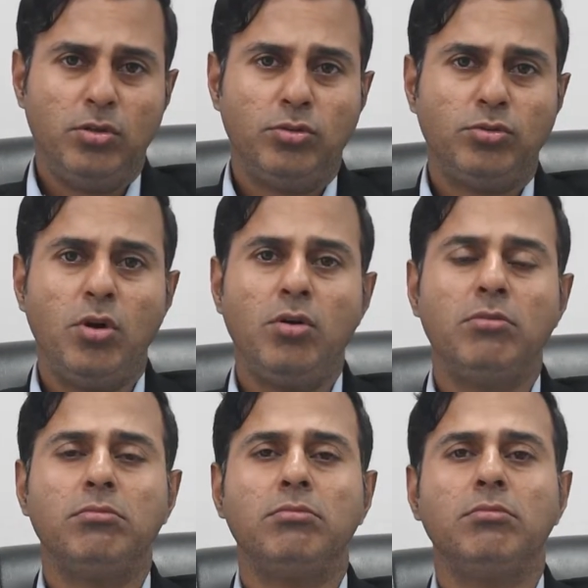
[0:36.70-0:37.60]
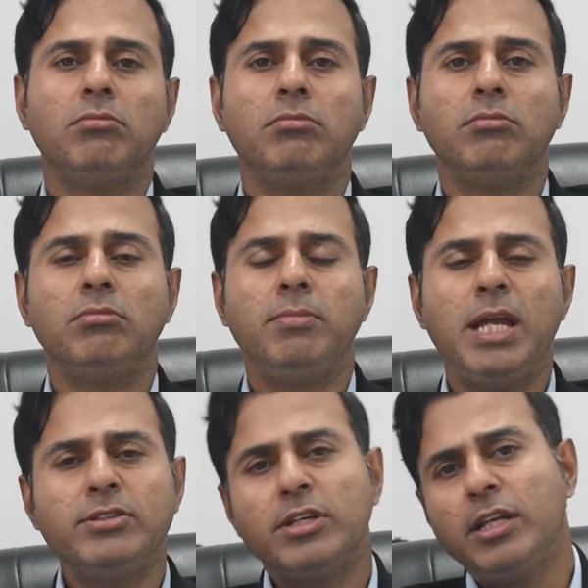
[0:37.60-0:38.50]
So
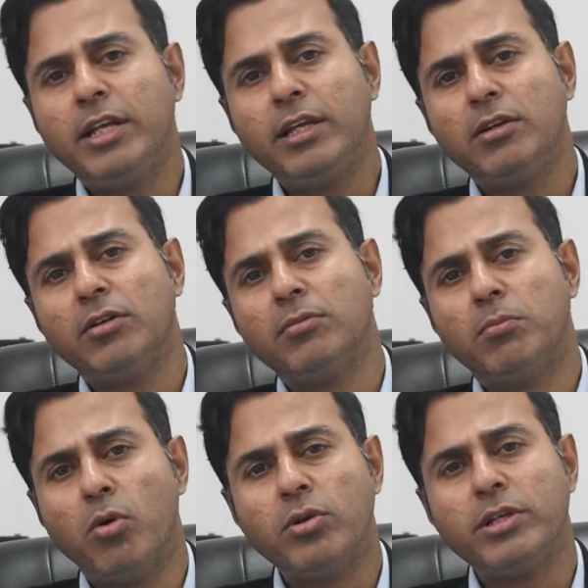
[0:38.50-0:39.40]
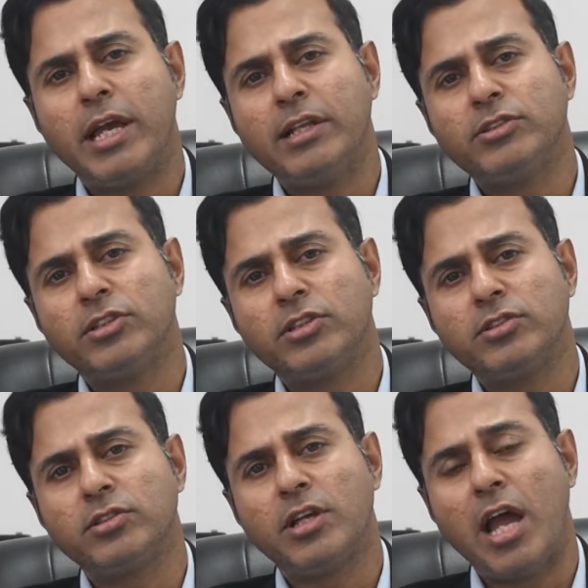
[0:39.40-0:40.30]
basically, bone
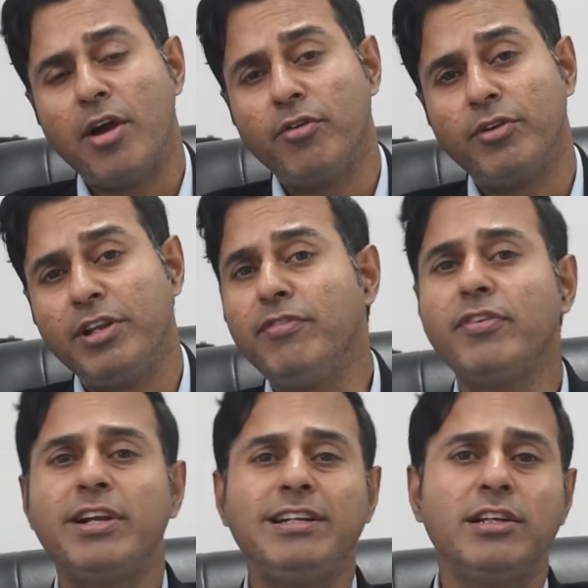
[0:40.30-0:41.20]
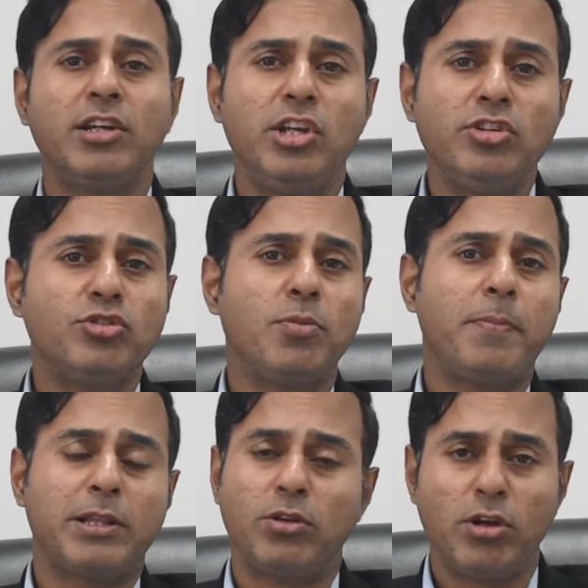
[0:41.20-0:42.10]
cancers have different
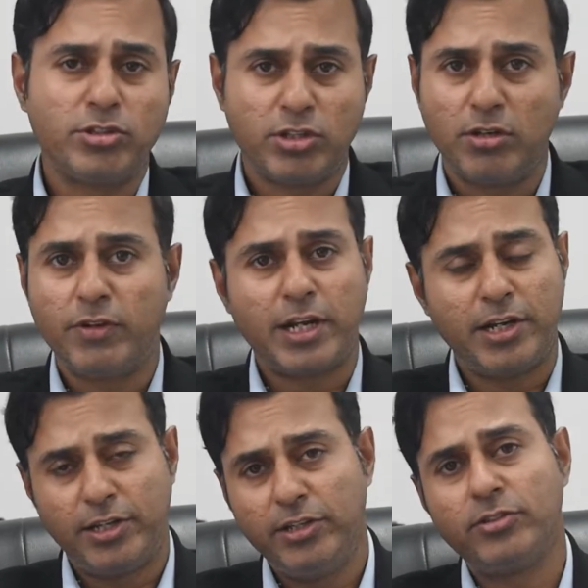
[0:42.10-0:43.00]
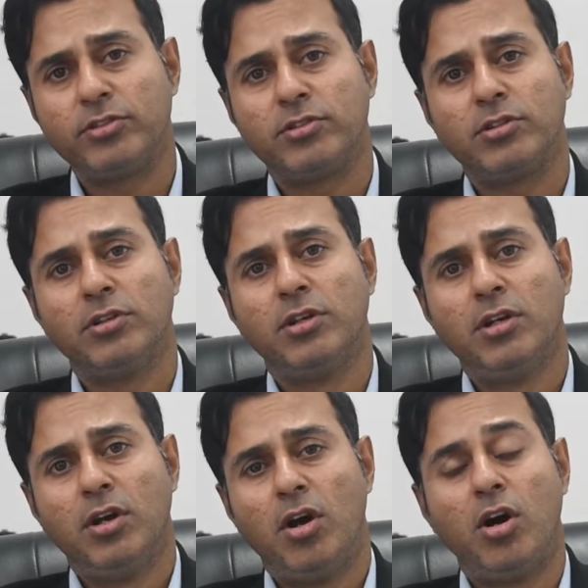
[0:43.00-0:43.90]
histopathological varieties,
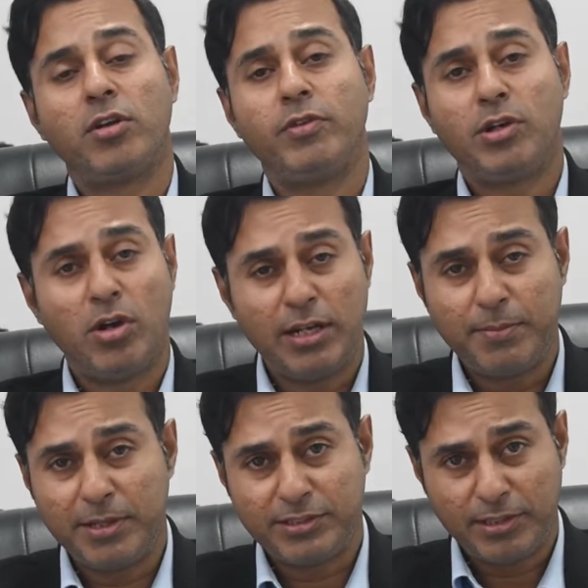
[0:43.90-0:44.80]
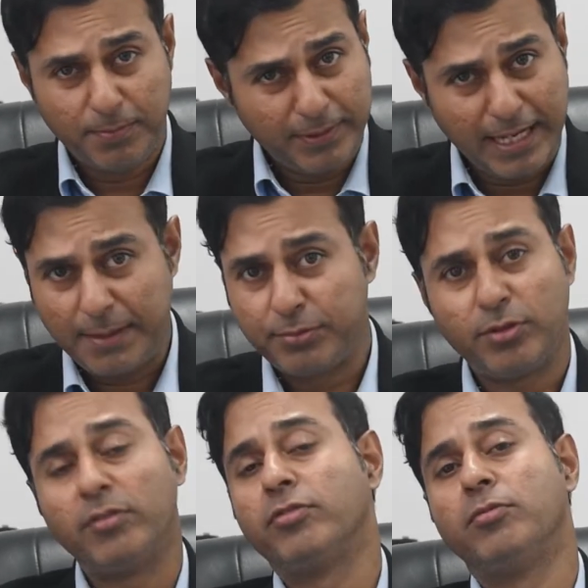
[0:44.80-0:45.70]
or we call them as subtypes
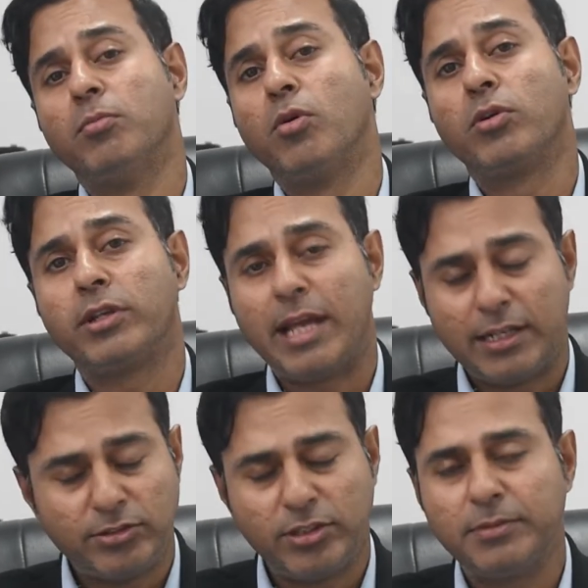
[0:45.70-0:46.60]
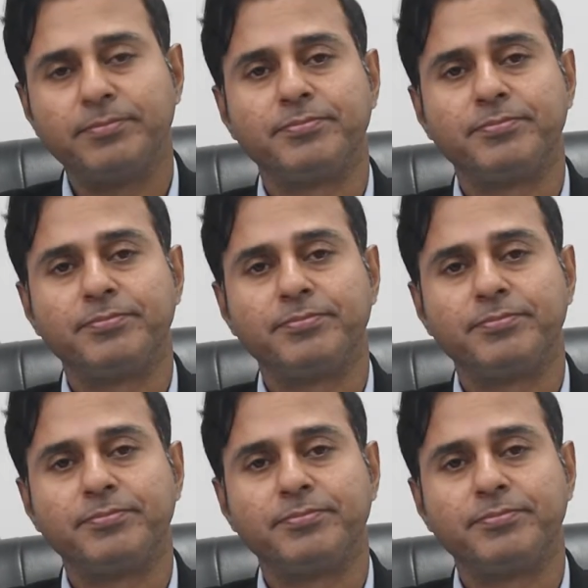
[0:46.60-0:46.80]
of bone cancer.